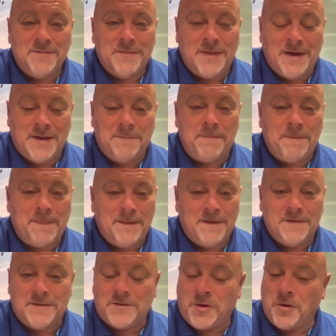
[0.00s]
but
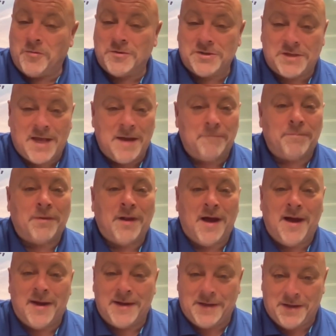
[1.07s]
Turtle just kept
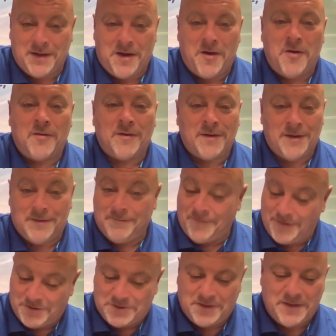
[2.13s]
plodding along, and
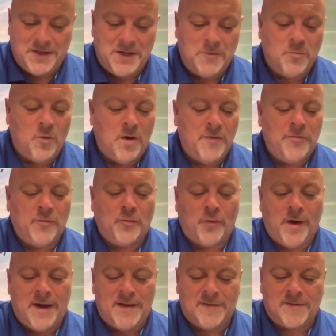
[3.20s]
eventually he won the
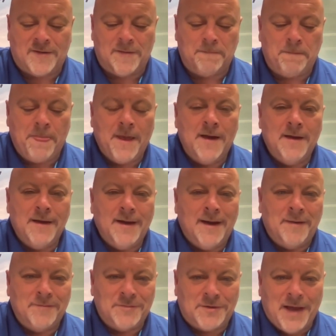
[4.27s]
race. And
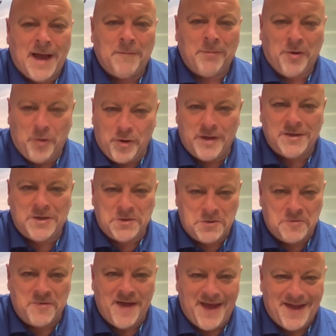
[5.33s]
I'm I'm learning to
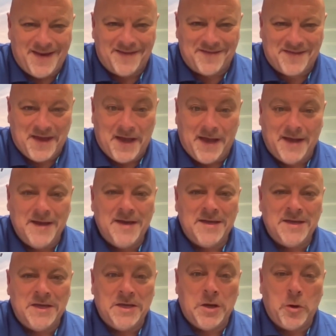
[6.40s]
do that as I
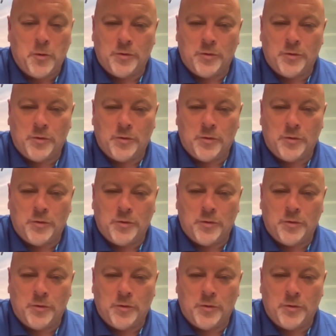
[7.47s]
get